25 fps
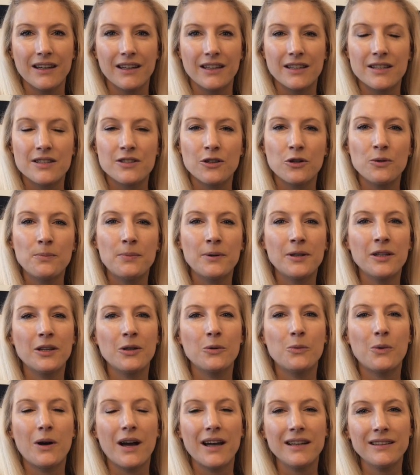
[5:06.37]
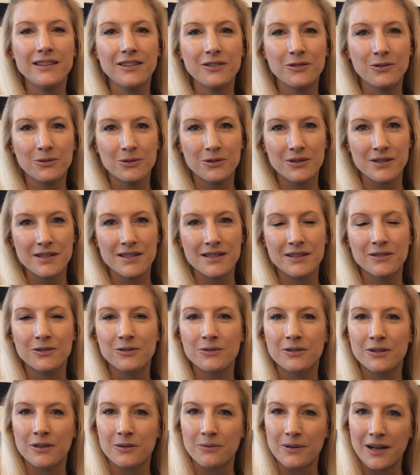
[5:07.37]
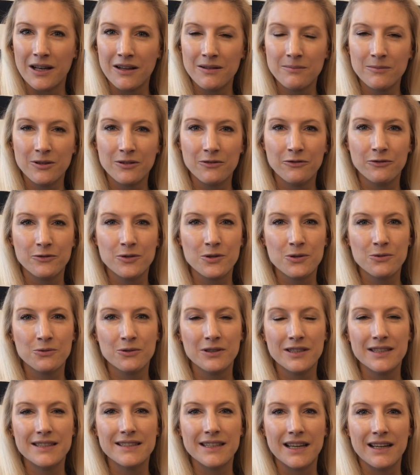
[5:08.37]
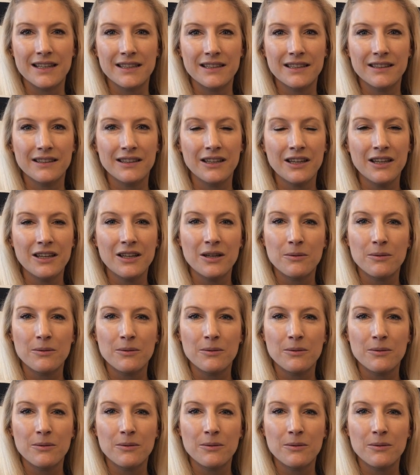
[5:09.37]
It's opening wide the doors into the realm of storytelling,